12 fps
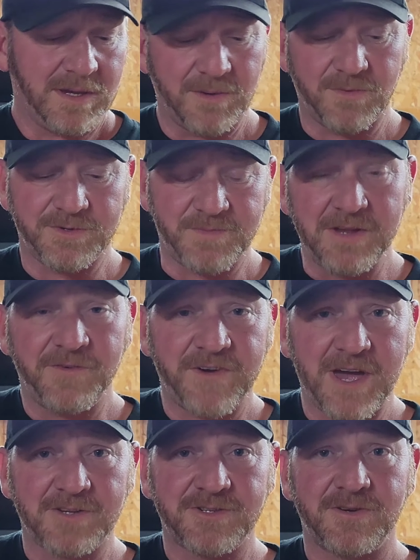It was
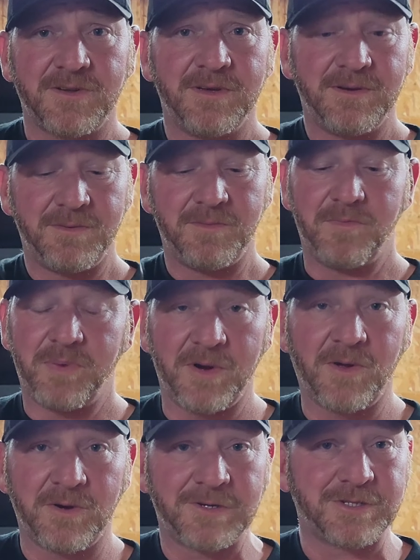manufactured,
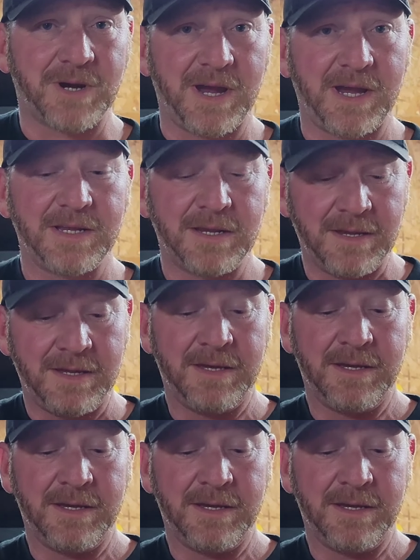put on a train,